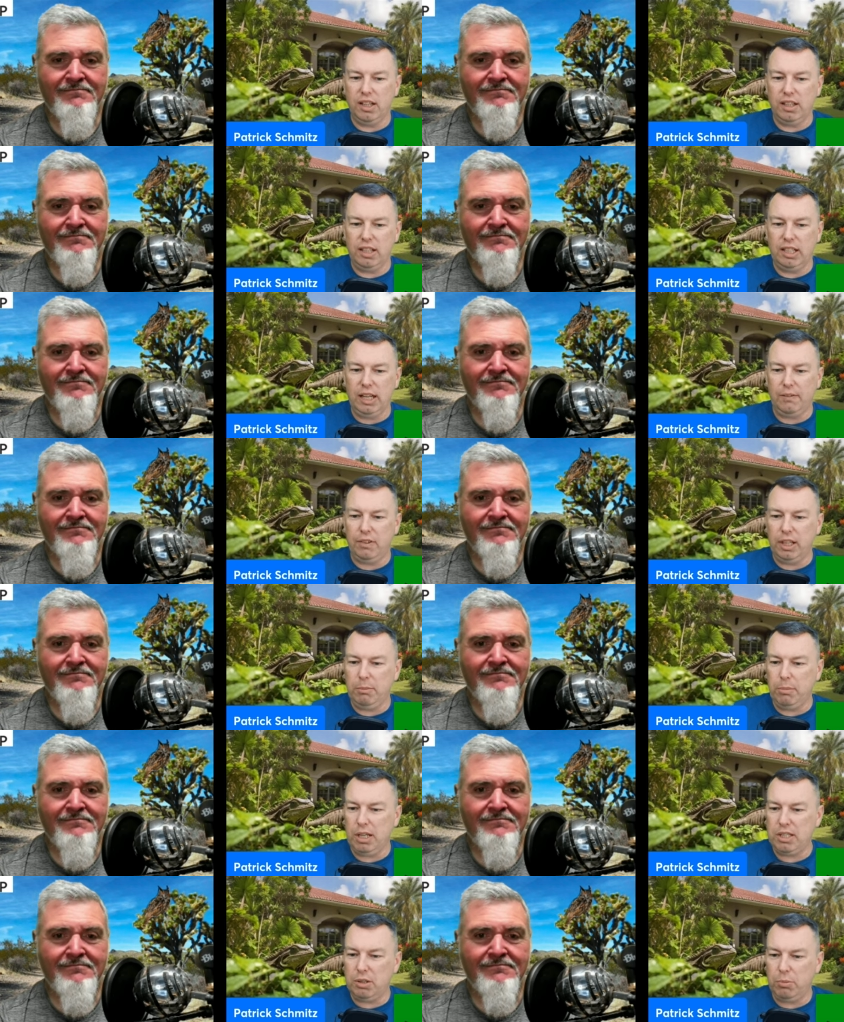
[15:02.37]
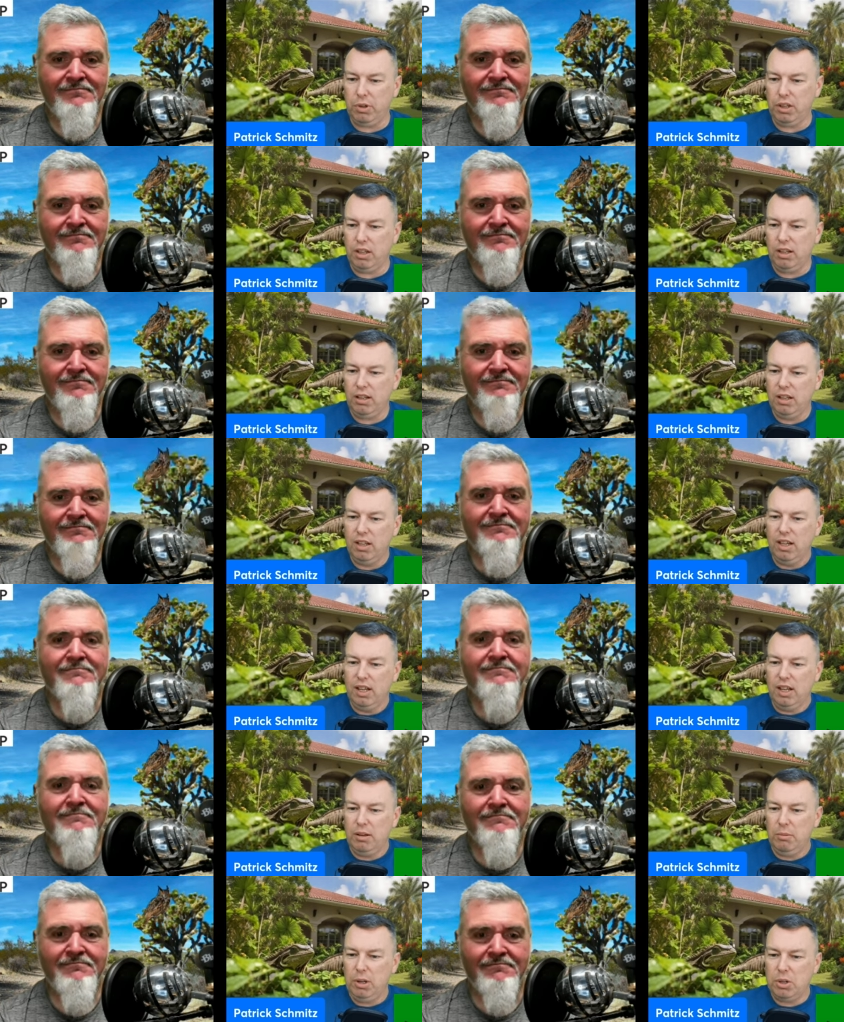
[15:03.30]
Speaker 1: the devil ain't messing with you. It
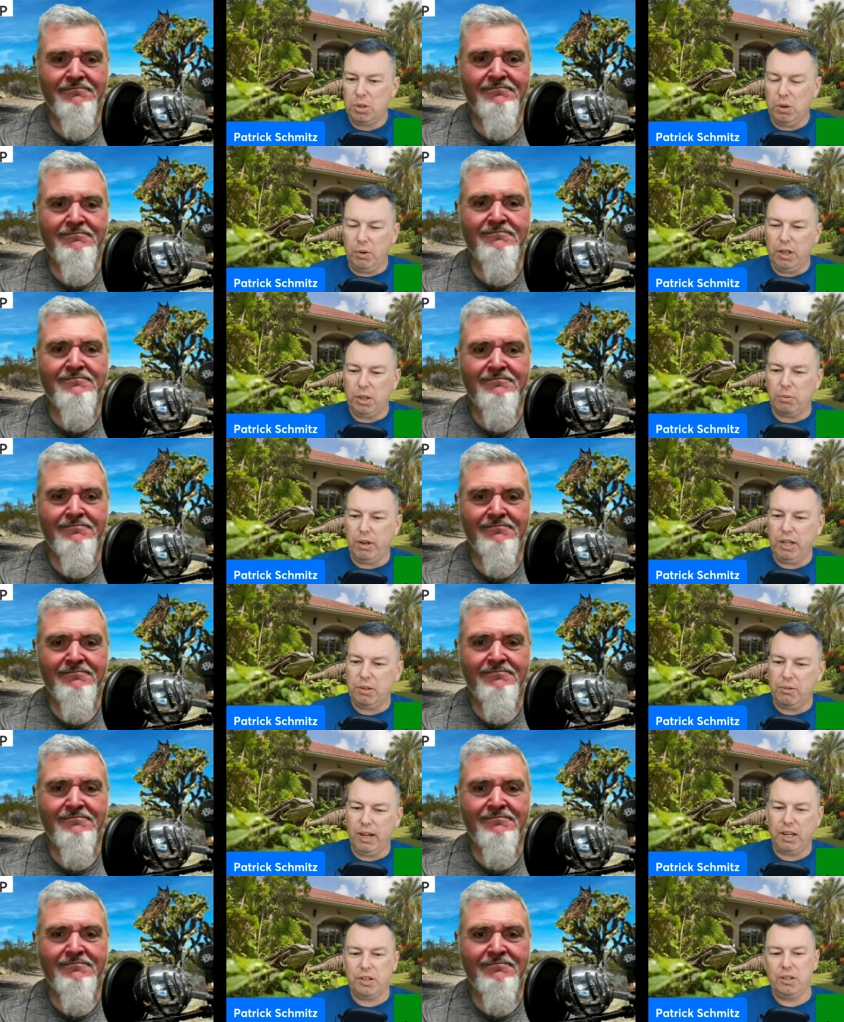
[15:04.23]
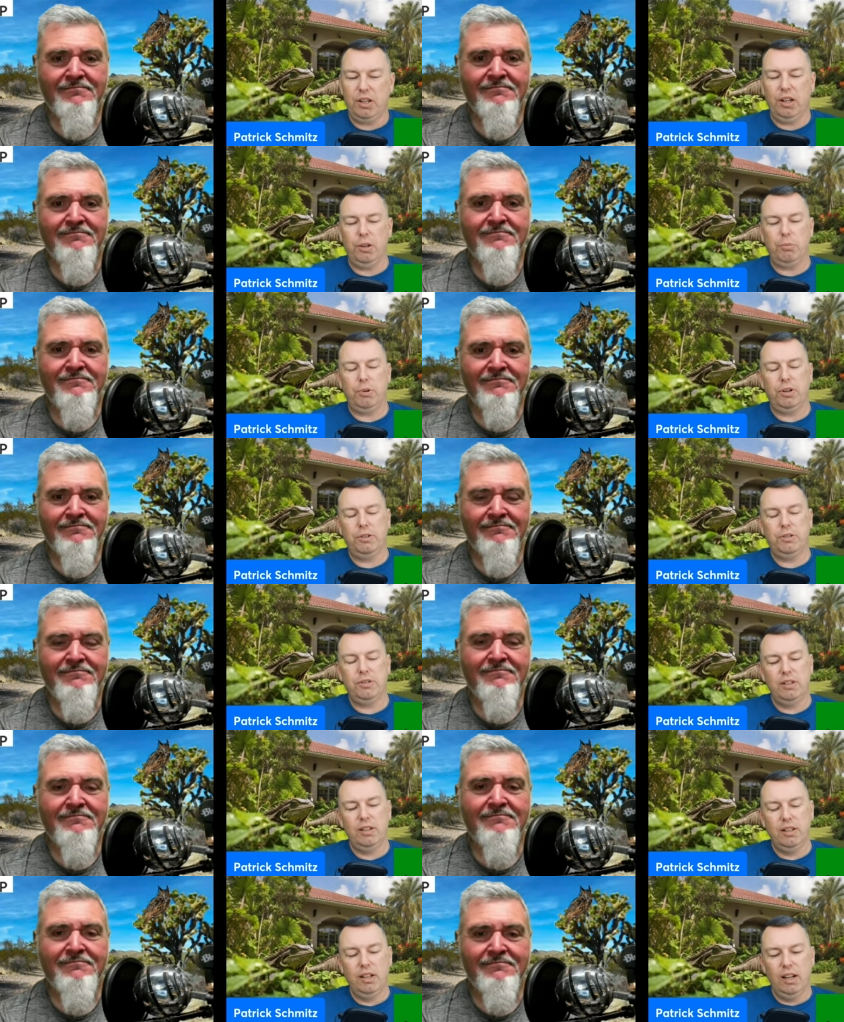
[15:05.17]
means you're going in the right direction. In other words,
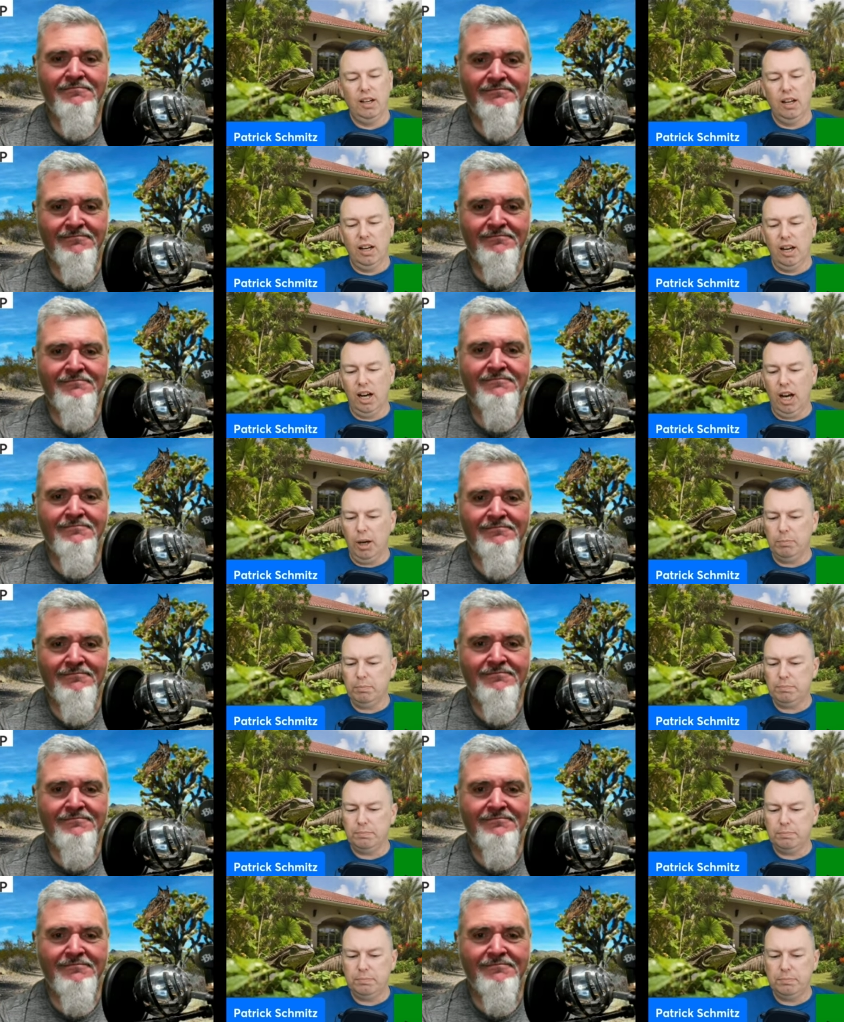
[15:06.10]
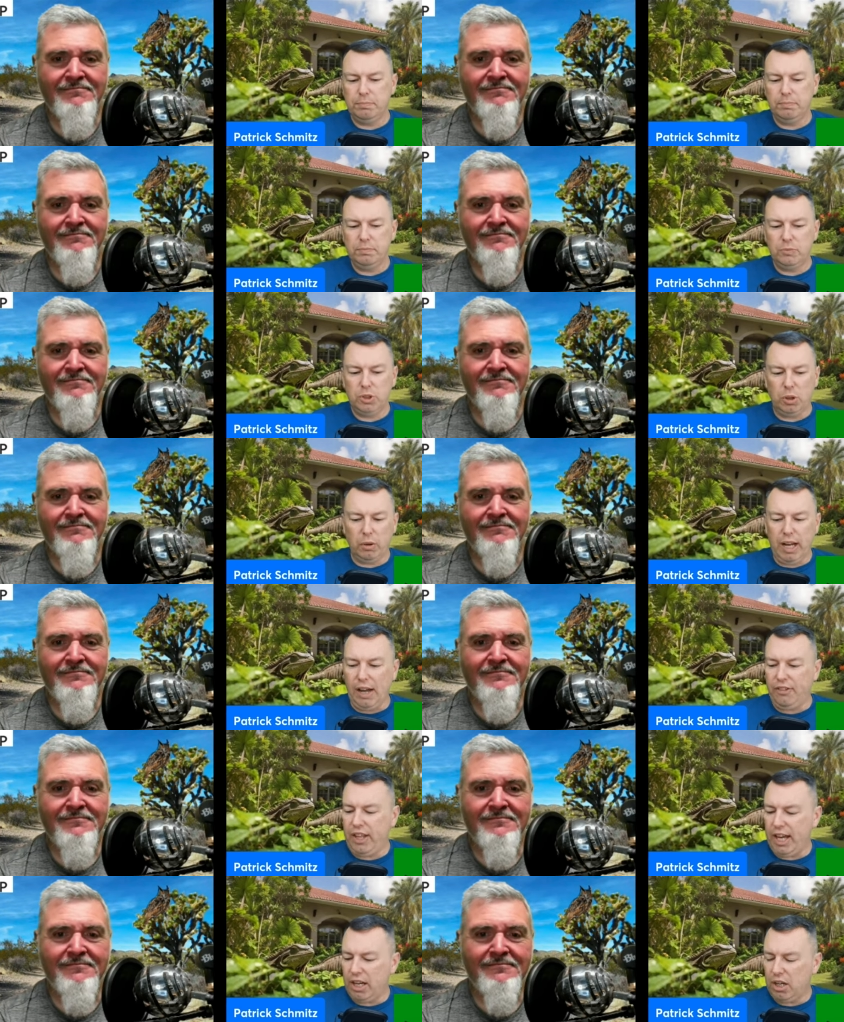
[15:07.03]
um, so got
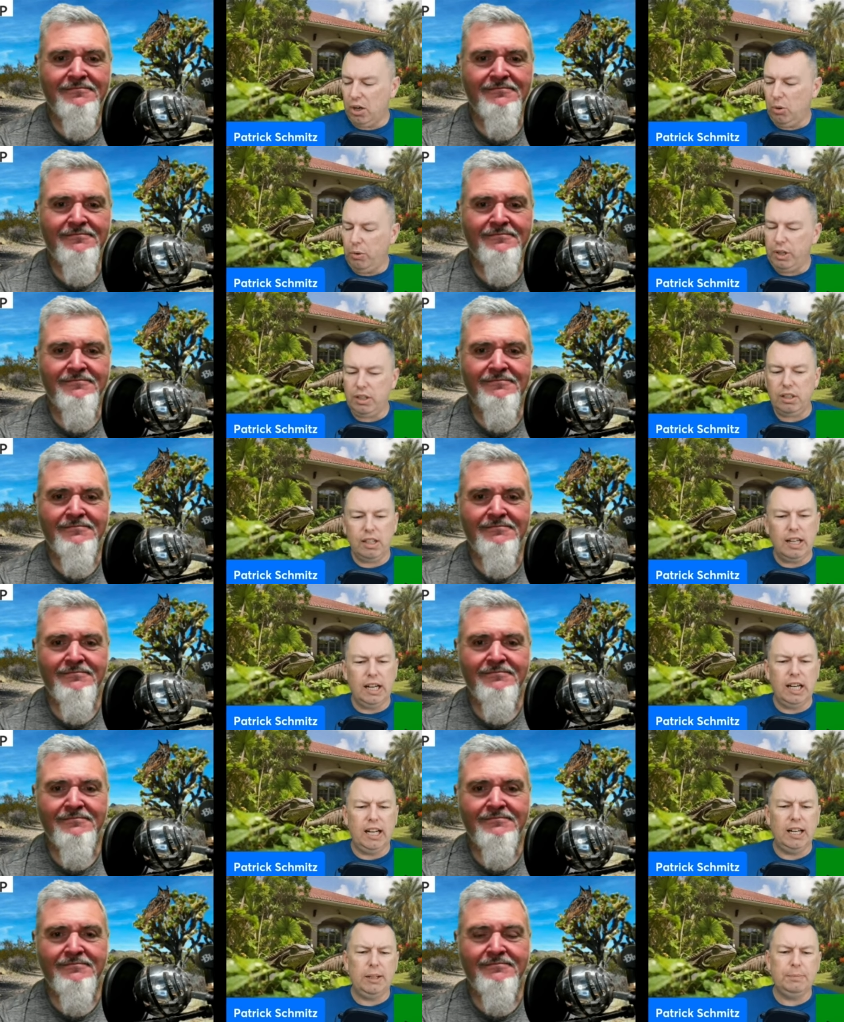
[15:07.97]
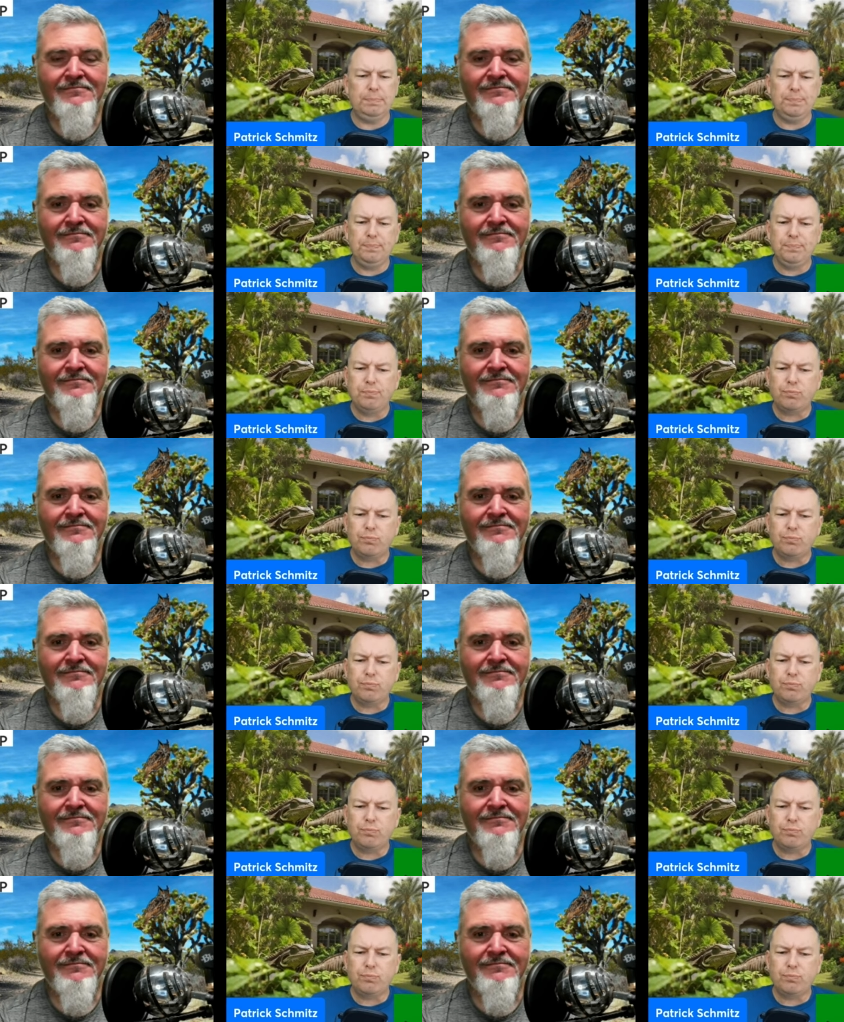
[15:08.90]
that going. Um,